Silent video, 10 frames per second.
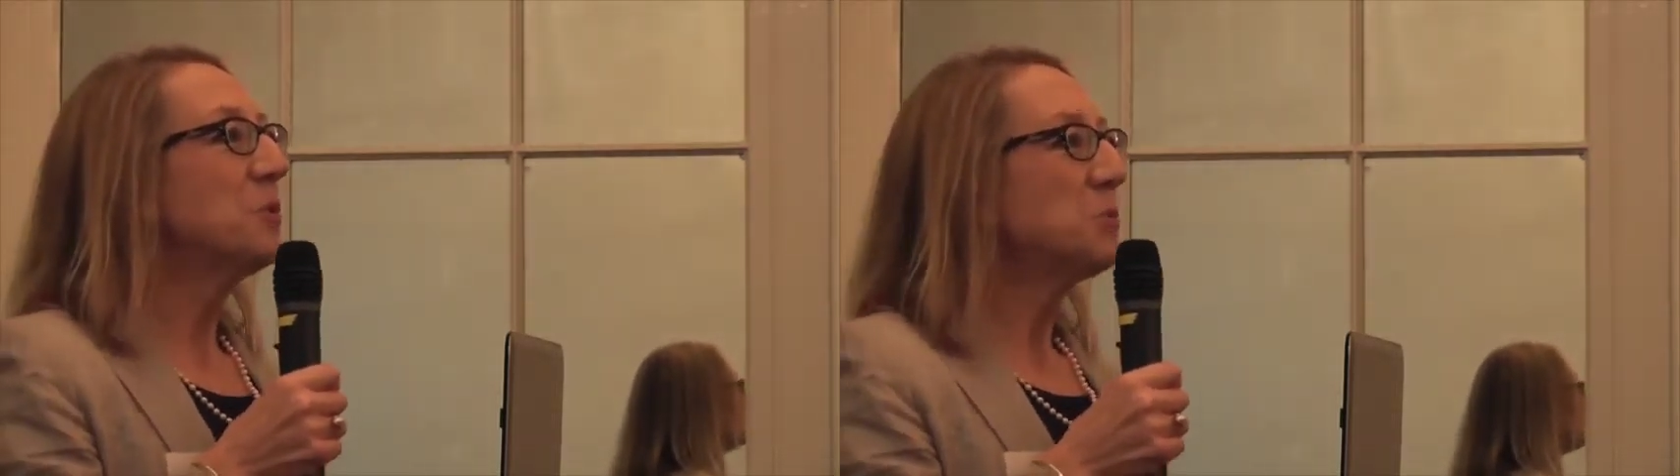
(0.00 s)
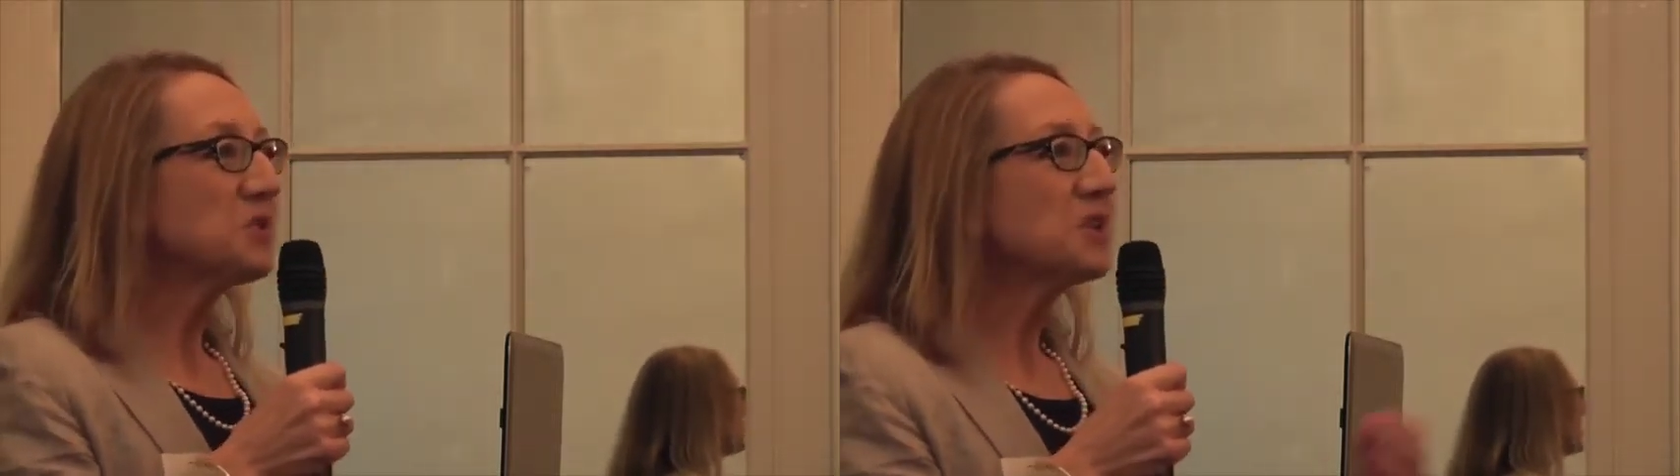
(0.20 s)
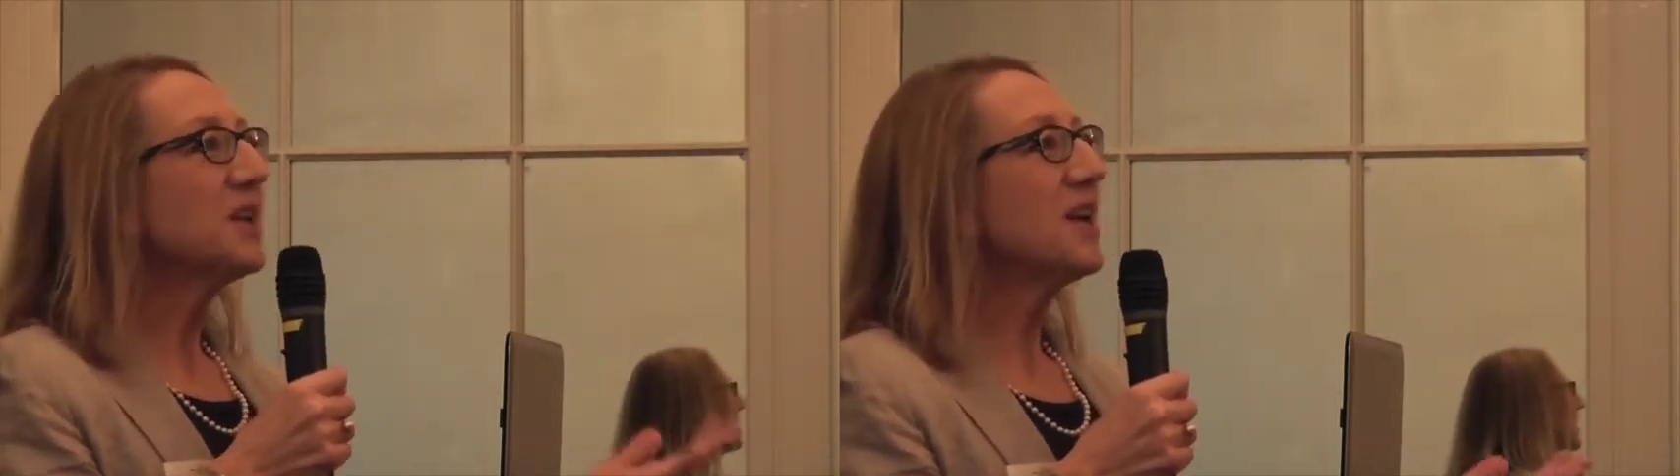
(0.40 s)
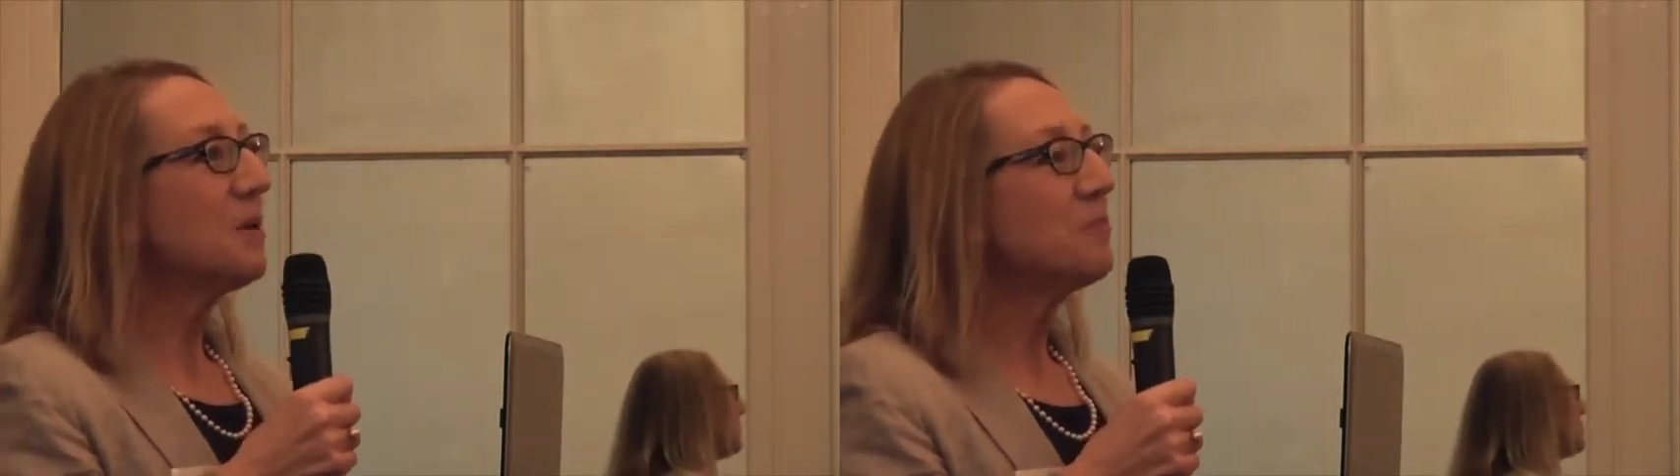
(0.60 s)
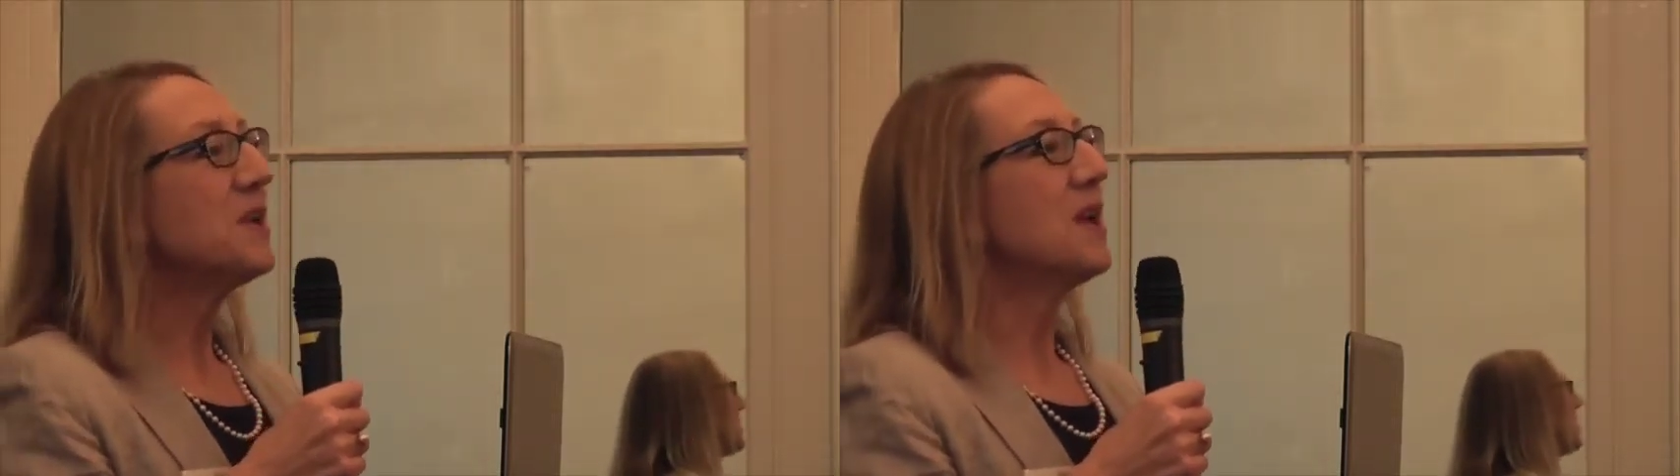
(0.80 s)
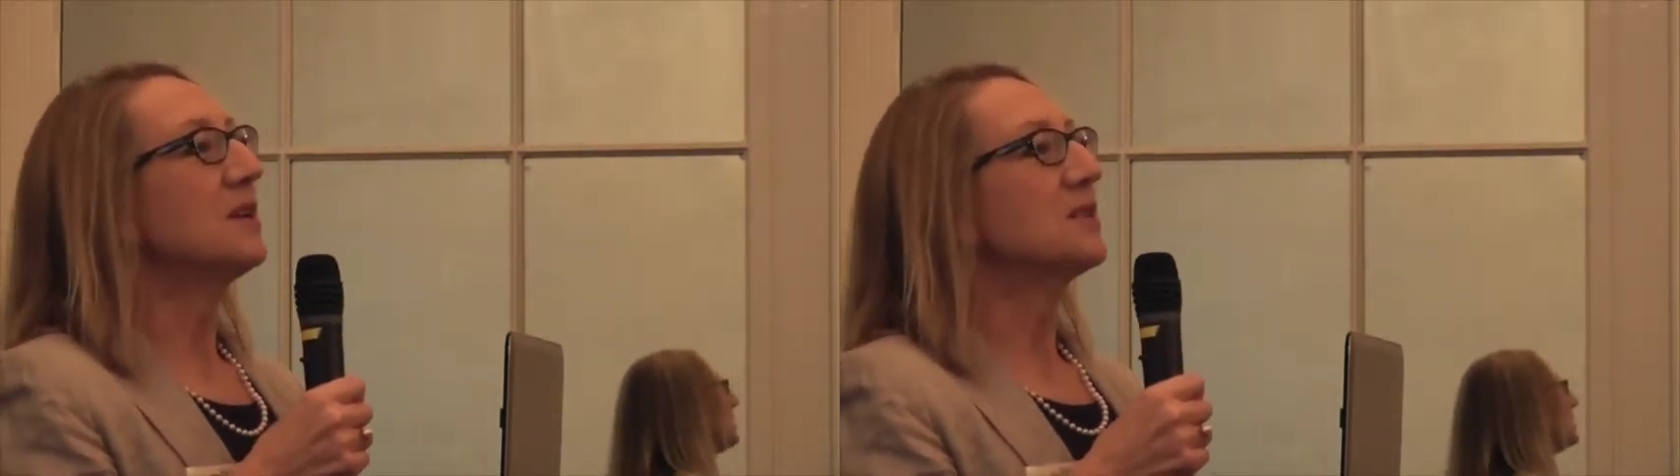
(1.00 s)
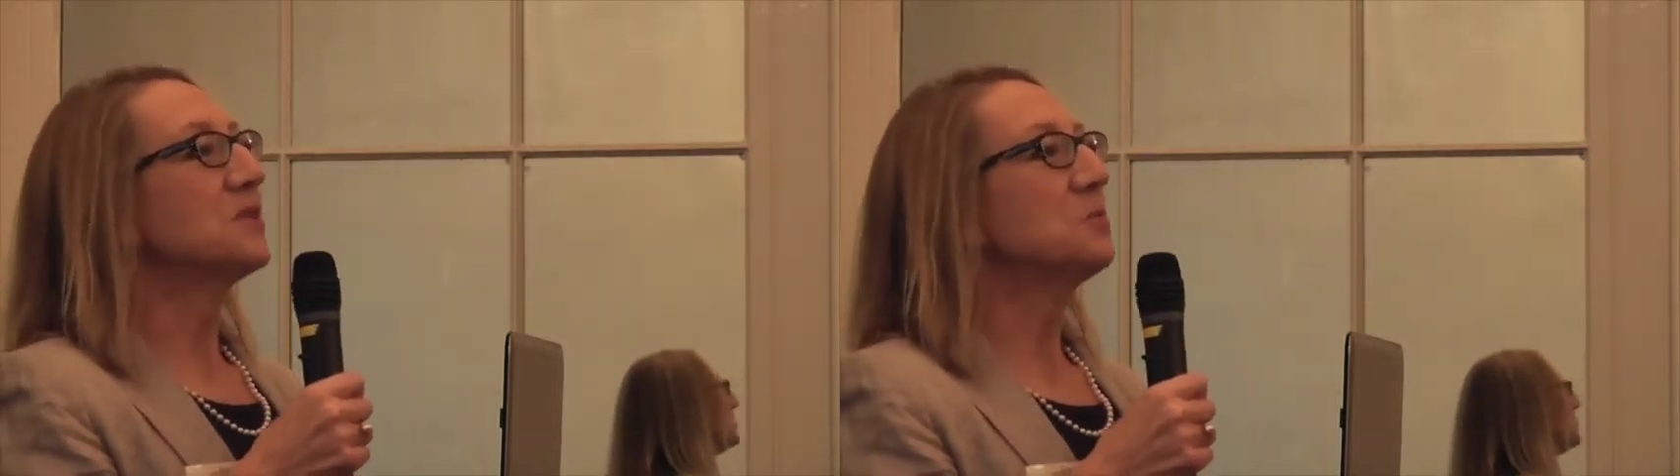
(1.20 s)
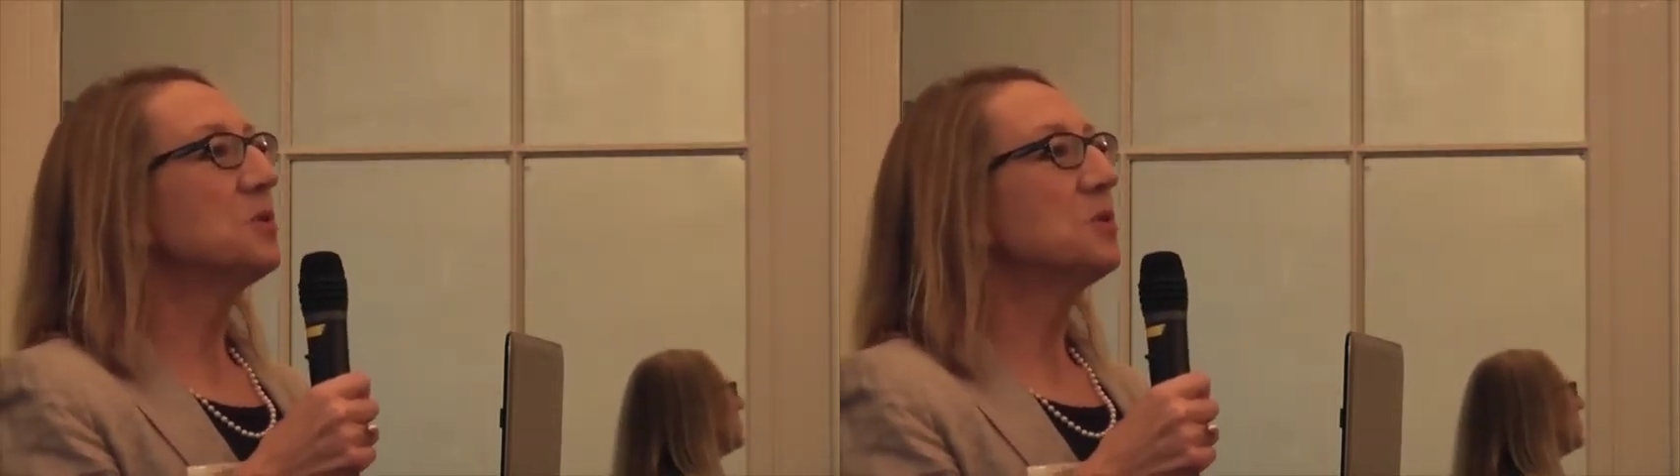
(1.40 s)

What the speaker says: but what's going to happen next?